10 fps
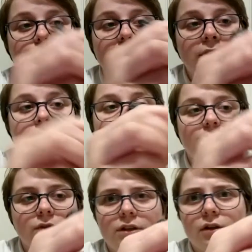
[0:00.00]
bit. We
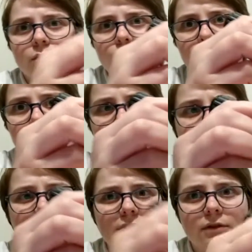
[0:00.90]
don't need to go all the way
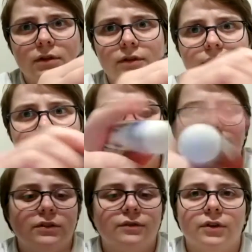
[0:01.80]
up because that would get very
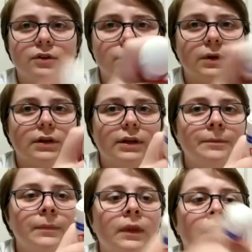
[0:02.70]
messy very quickly.
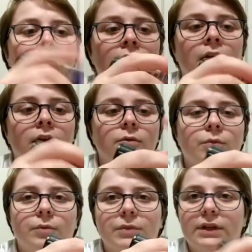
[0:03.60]

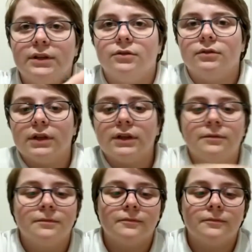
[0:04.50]
Pop the lid on that.